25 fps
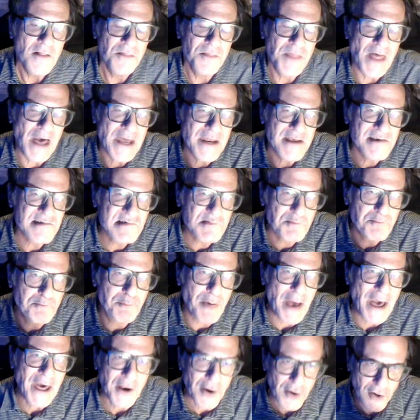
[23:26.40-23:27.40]
that is
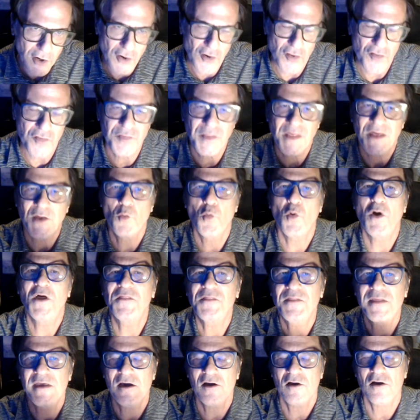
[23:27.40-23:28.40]
better than
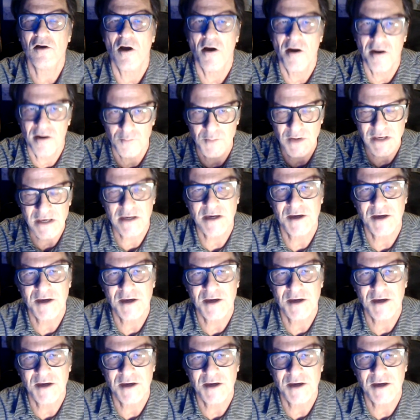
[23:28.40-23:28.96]
what the economy